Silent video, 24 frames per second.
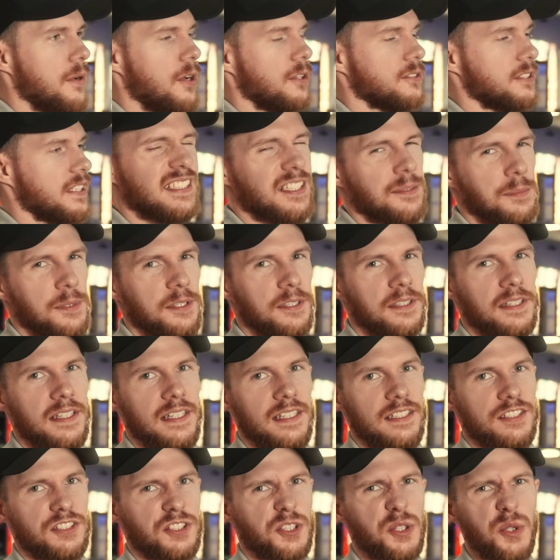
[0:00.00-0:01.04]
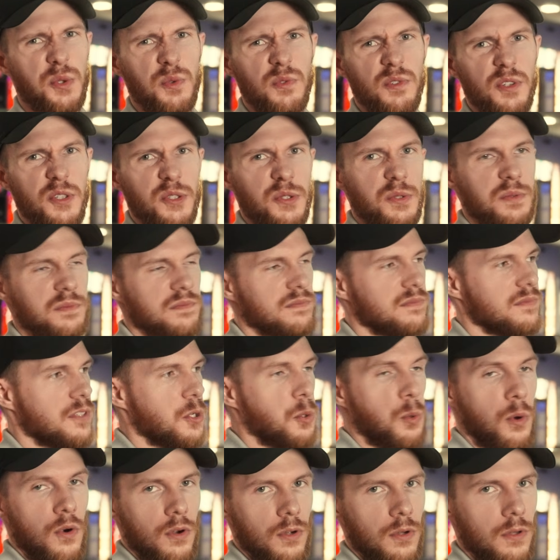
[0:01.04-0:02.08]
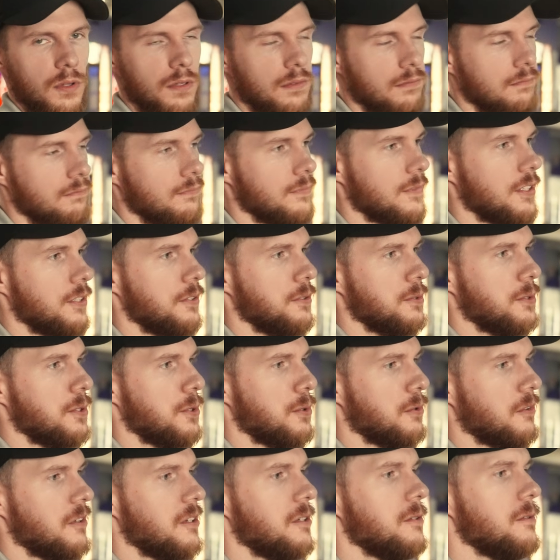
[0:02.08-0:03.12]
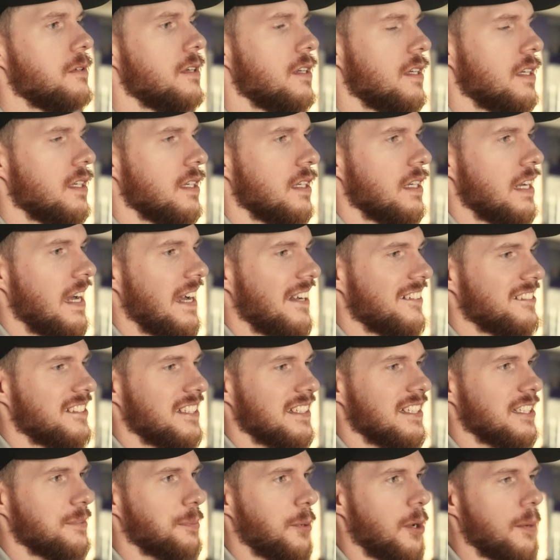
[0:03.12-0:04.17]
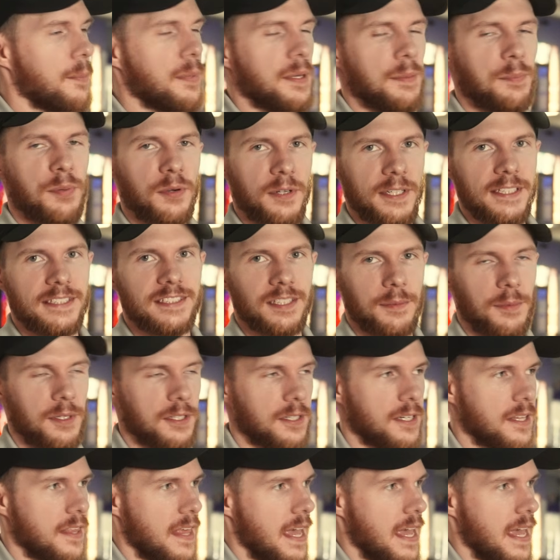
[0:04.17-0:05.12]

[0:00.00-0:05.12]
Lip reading: balls similar to this, Guru, Oracle, the new Guru. I can see this ball be pretty similar to